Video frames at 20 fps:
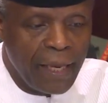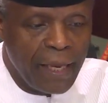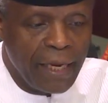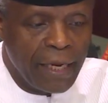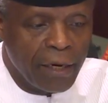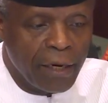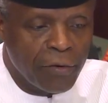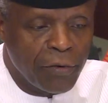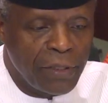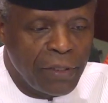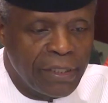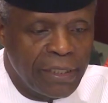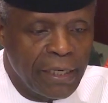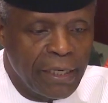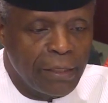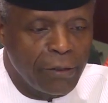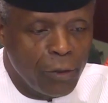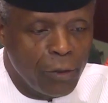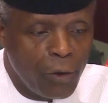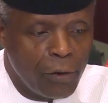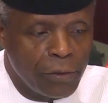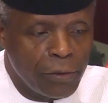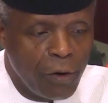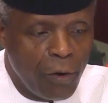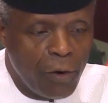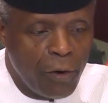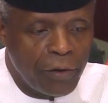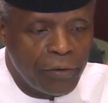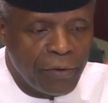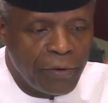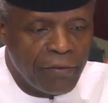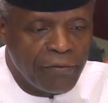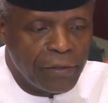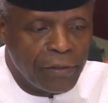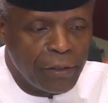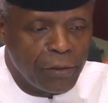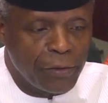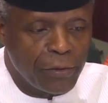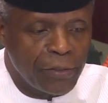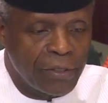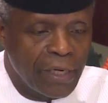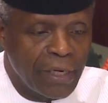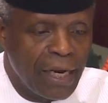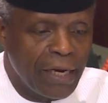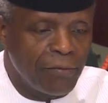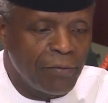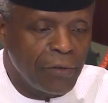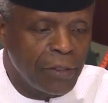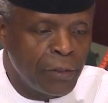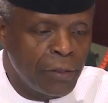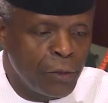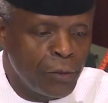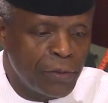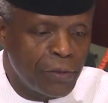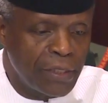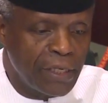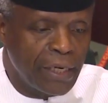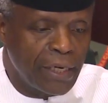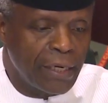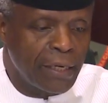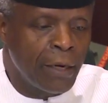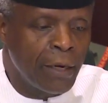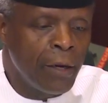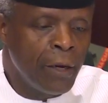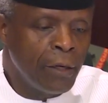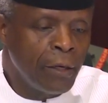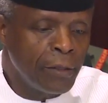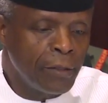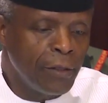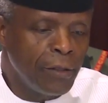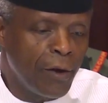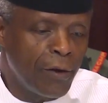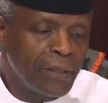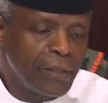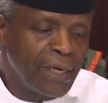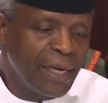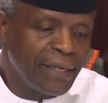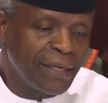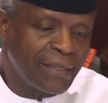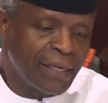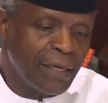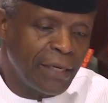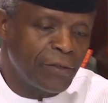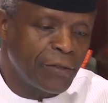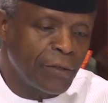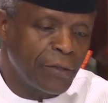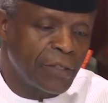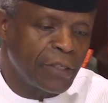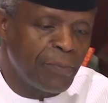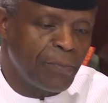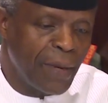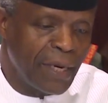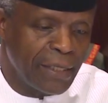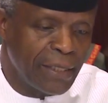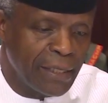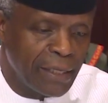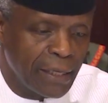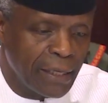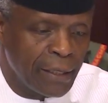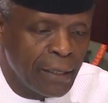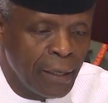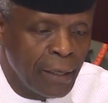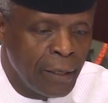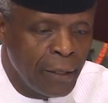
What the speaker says: increasing non-oil revenues, and reducing non-essential spending